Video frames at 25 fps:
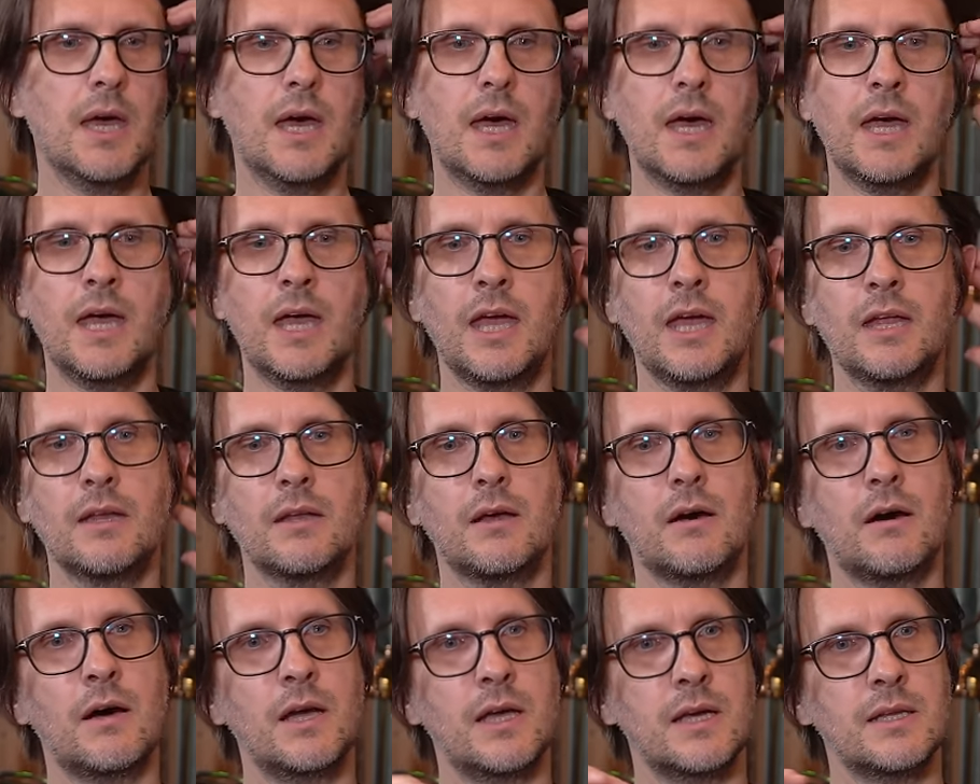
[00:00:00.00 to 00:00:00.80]

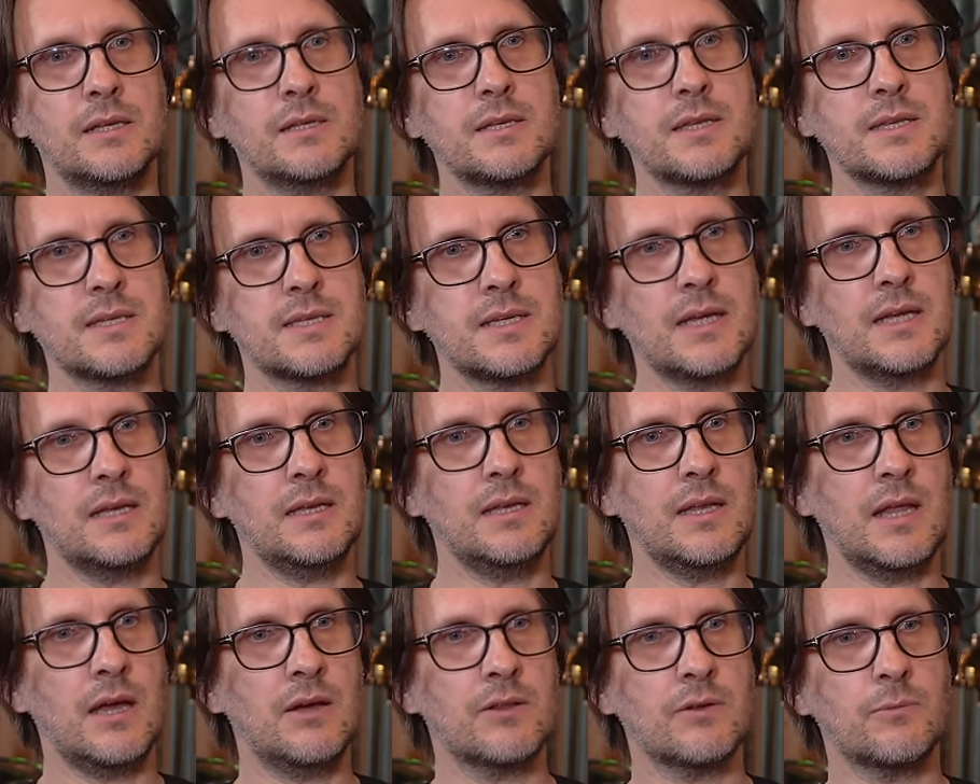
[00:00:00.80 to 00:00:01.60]
and I
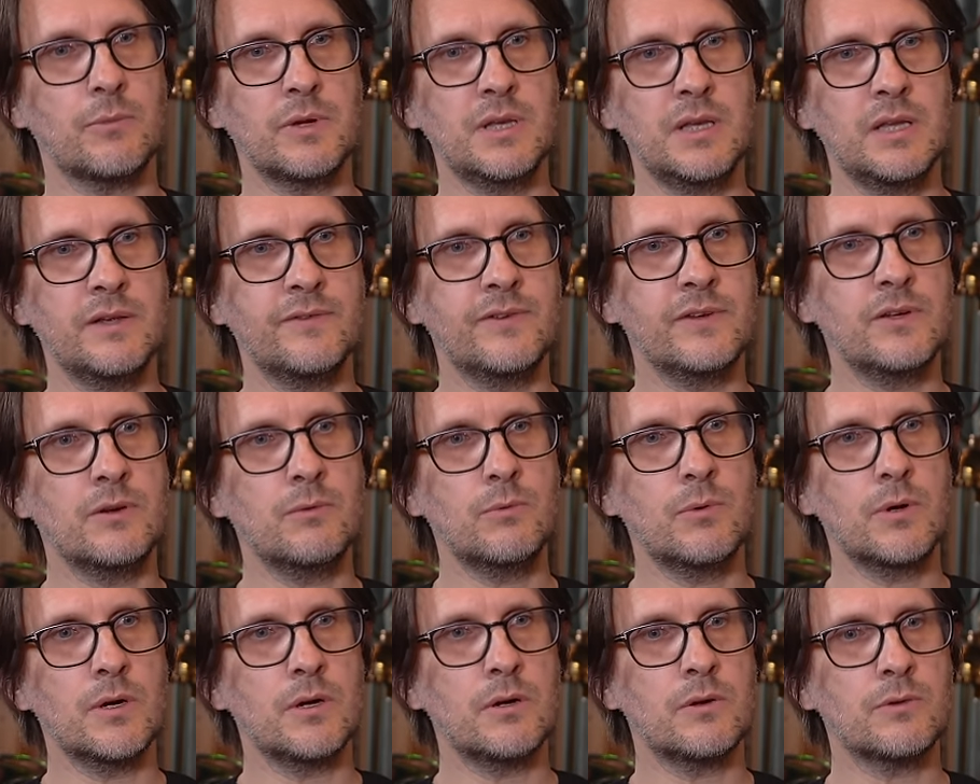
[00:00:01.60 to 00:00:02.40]
understand now that we live in a
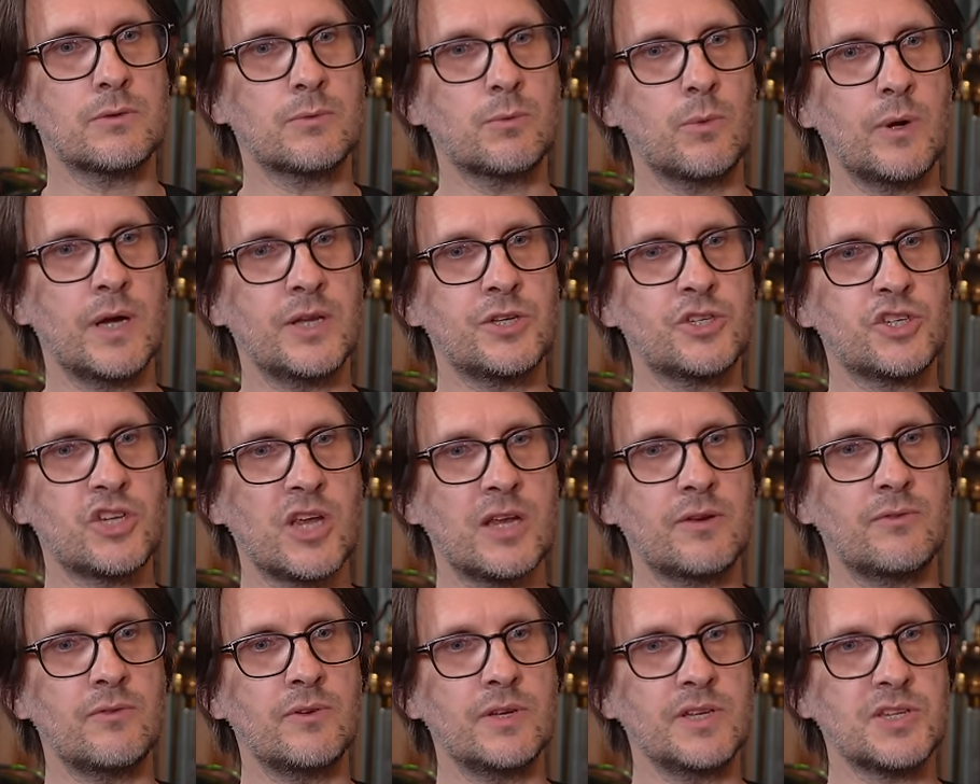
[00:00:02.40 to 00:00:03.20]
world where,
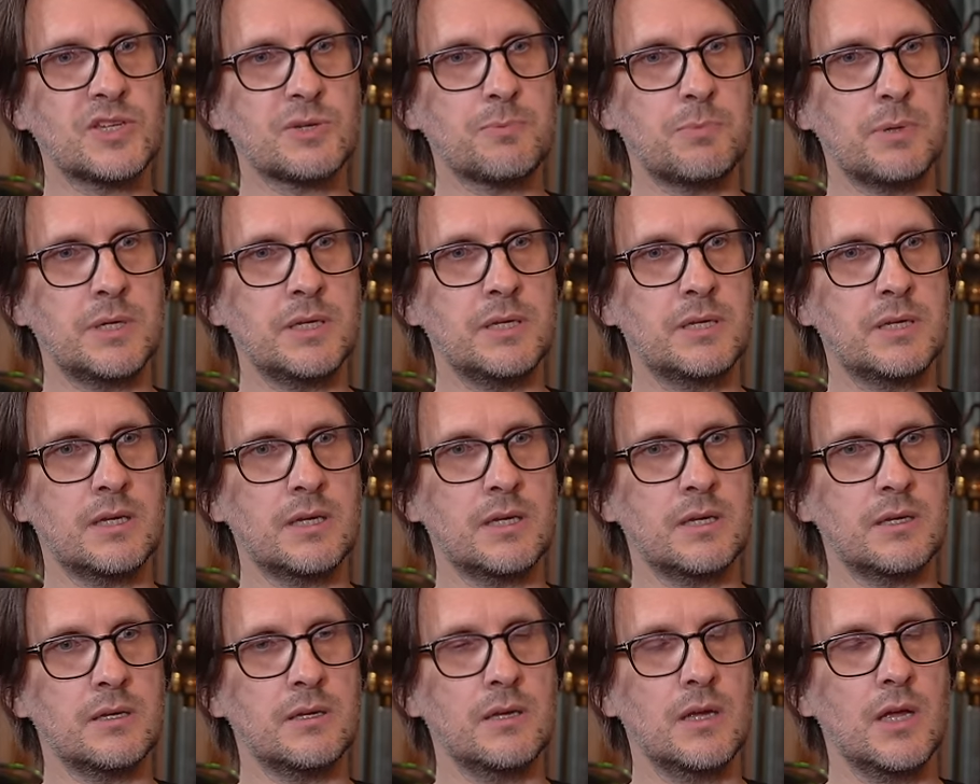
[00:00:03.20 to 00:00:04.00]
generally
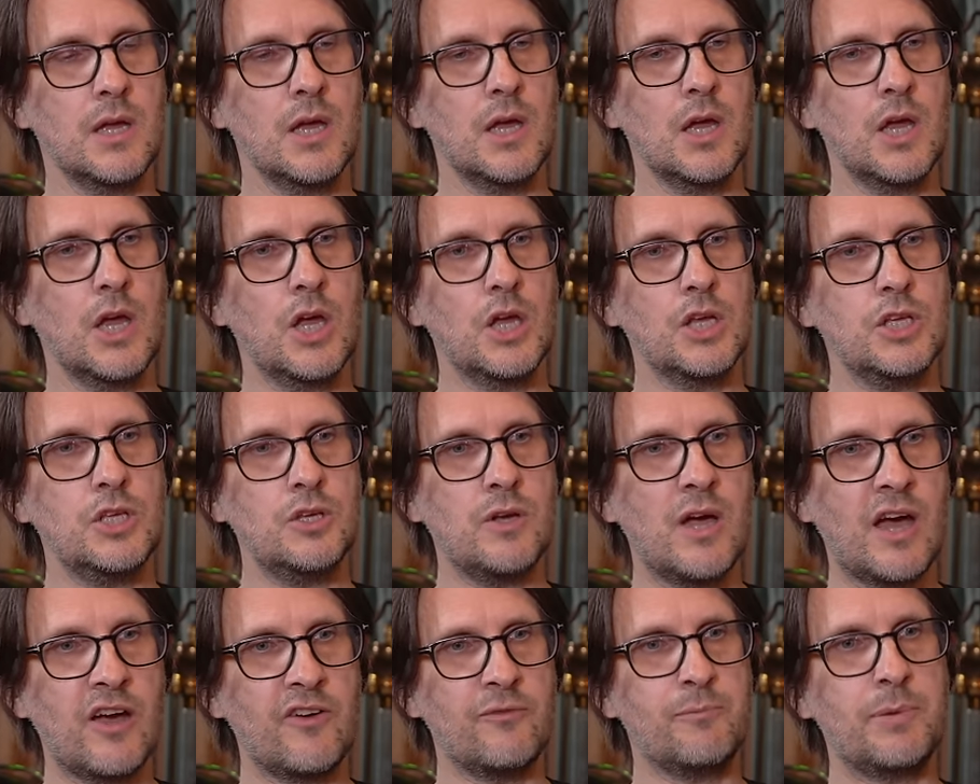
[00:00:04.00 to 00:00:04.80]
speaking,
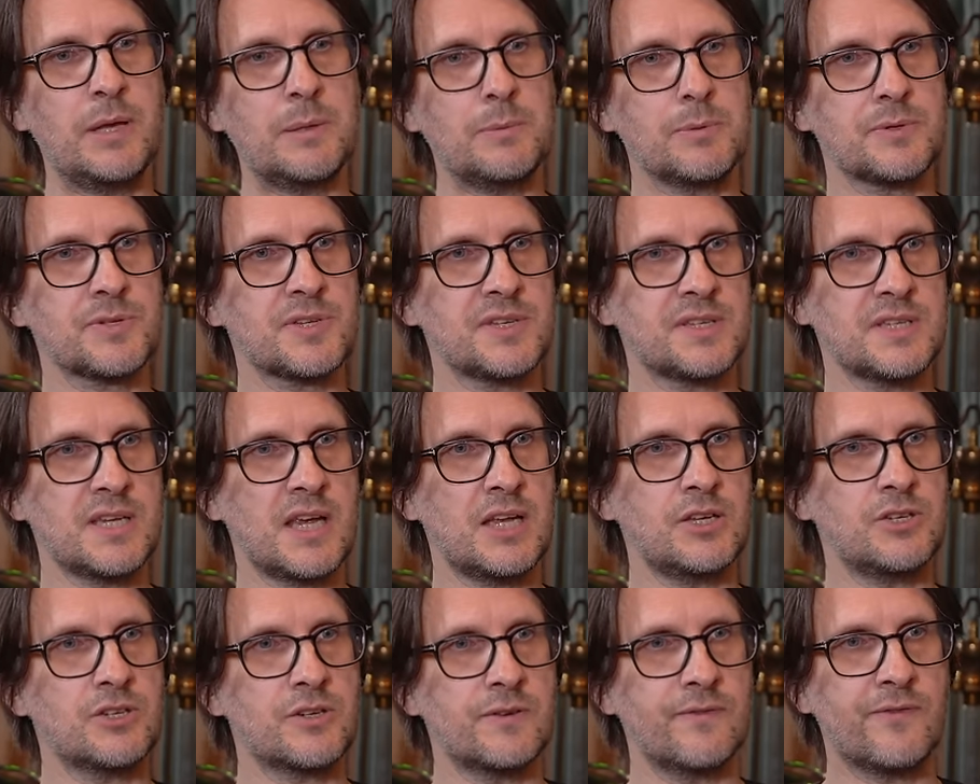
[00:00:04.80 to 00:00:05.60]
you have people's
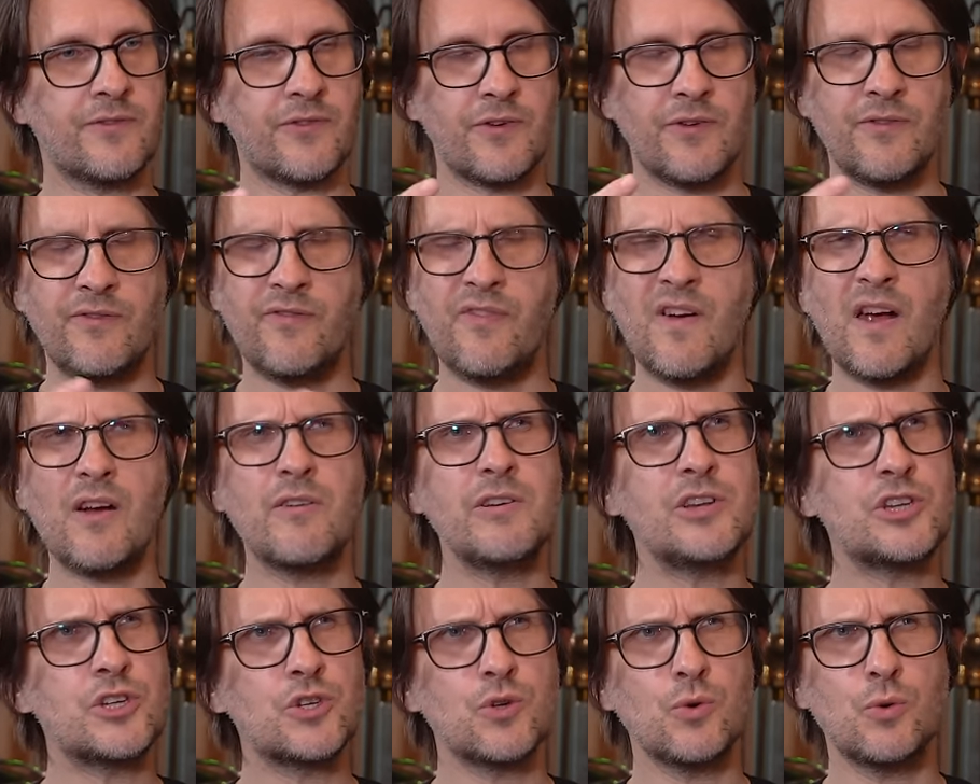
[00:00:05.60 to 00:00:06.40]
attention for a
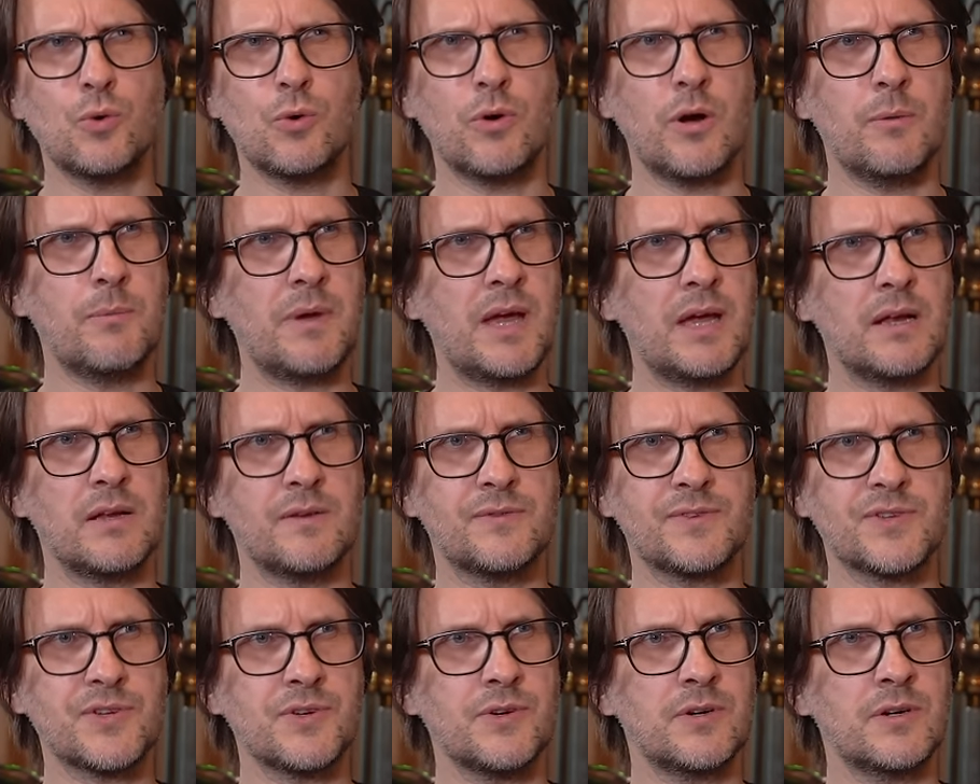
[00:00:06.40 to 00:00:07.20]
very short amount
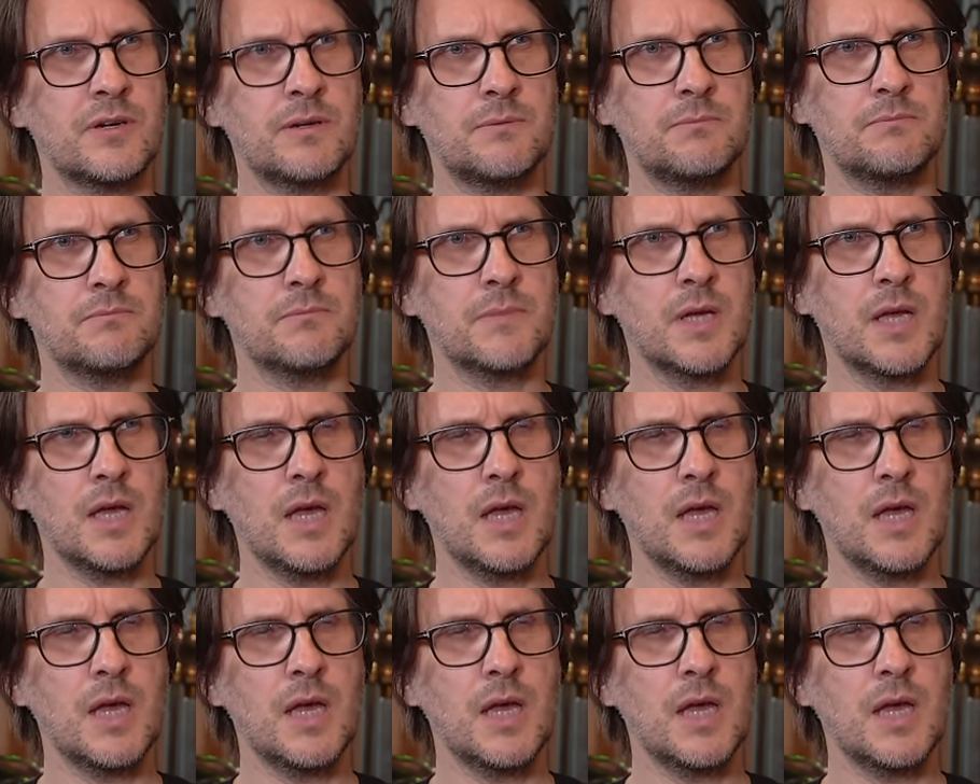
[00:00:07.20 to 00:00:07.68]
of time.